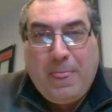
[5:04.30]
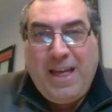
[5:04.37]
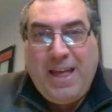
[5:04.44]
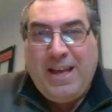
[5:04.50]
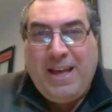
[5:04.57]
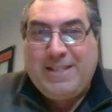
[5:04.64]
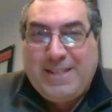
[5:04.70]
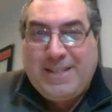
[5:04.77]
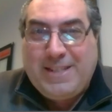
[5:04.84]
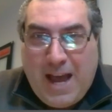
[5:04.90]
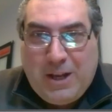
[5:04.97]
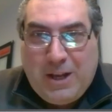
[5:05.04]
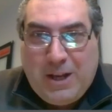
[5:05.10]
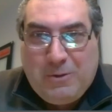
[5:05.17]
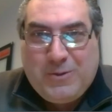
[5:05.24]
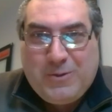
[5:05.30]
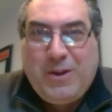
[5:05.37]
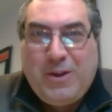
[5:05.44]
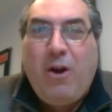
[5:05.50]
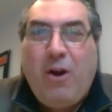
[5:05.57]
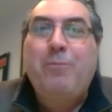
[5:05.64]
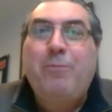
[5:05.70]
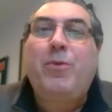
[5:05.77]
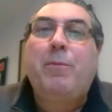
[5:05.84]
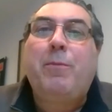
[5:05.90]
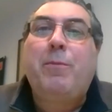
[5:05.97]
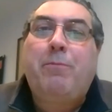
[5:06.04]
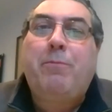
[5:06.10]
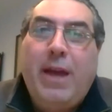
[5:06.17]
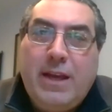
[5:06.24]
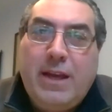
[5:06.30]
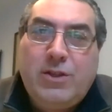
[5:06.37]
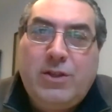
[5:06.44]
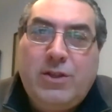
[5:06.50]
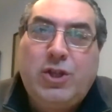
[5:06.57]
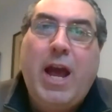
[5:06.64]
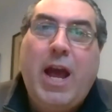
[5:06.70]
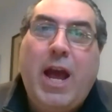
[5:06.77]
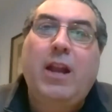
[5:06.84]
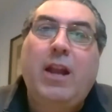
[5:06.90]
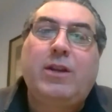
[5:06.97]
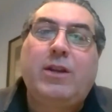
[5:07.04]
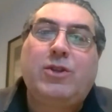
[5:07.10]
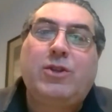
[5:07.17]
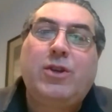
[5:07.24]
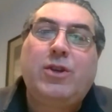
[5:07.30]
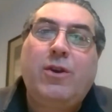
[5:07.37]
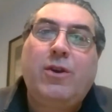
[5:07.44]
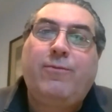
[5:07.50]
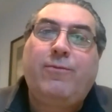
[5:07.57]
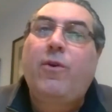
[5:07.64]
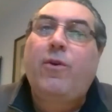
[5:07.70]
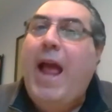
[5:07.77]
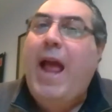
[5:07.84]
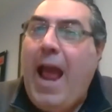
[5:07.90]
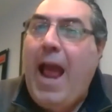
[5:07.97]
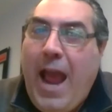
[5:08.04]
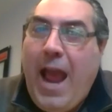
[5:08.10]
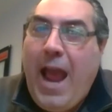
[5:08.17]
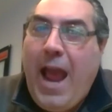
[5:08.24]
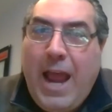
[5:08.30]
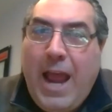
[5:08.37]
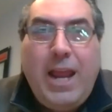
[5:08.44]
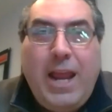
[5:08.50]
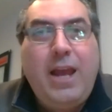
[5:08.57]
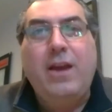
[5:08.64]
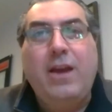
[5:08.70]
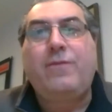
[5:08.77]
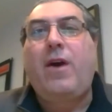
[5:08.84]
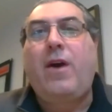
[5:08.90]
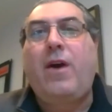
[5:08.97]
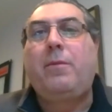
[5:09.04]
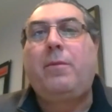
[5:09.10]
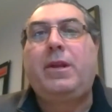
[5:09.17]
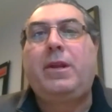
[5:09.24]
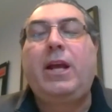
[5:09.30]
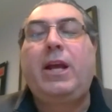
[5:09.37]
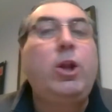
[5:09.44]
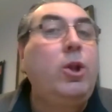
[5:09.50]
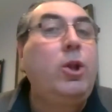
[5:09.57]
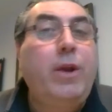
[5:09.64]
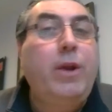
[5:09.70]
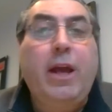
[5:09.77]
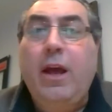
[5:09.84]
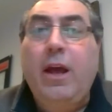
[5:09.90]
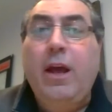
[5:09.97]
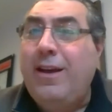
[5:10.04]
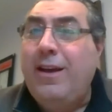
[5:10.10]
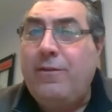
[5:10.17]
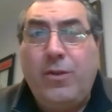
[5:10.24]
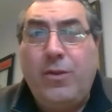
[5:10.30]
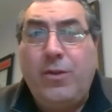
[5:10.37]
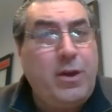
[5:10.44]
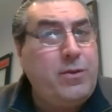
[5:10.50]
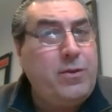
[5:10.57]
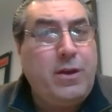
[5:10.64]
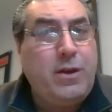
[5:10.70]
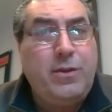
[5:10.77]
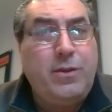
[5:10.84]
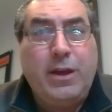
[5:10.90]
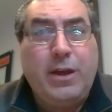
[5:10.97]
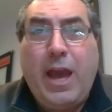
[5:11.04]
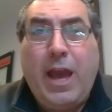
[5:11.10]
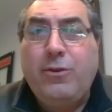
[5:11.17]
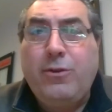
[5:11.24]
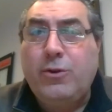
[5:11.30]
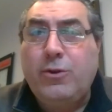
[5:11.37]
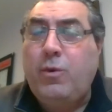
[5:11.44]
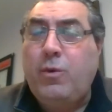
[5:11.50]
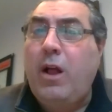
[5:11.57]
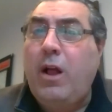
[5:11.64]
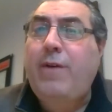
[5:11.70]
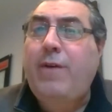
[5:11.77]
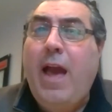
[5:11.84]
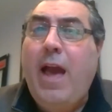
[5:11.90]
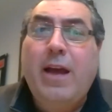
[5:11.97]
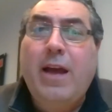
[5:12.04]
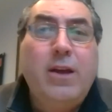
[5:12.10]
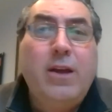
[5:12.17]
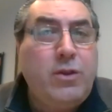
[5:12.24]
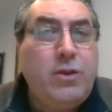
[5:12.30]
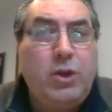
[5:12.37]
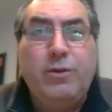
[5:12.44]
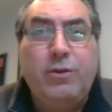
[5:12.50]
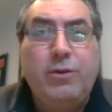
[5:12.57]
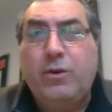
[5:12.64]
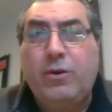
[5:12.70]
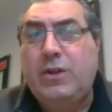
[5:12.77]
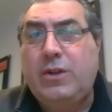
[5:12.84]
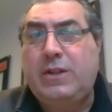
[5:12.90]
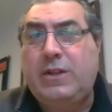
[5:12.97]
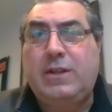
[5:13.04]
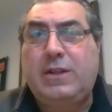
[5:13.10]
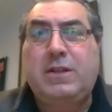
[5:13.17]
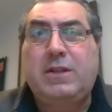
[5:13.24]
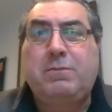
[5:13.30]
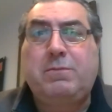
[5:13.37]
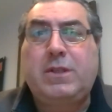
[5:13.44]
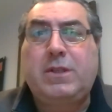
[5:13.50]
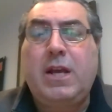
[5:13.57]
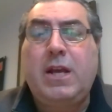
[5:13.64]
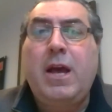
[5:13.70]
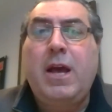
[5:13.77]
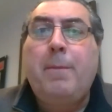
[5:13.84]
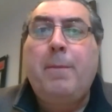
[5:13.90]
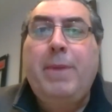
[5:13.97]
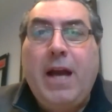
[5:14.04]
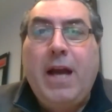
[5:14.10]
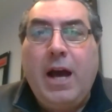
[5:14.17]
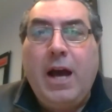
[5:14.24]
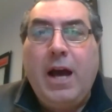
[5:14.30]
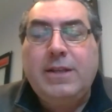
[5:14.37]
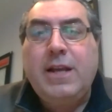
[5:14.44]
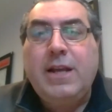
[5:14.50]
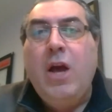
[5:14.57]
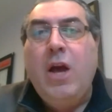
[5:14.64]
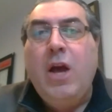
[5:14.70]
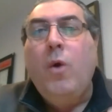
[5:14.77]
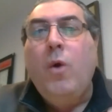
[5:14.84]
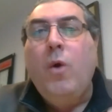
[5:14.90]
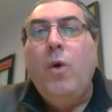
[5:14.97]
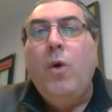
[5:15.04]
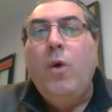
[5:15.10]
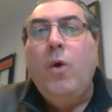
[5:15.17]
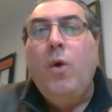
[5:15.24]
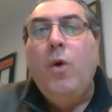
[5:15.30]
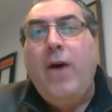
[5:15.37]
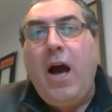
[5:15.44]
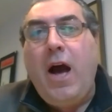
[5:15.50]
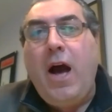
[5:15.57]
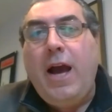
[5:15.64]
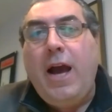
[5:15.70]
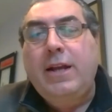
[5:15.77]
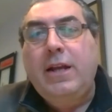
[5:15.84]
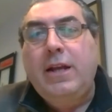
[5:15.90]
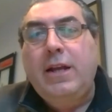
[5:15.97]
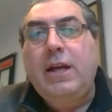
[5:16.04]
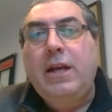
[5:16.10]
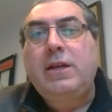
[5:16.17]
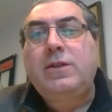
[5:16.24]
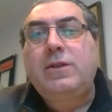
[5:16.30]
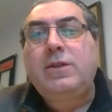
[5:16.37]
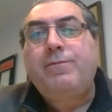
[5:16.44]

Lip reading: silos are the biggest challenge for any environment, including the K through 12 and the university systems. Because what we find is,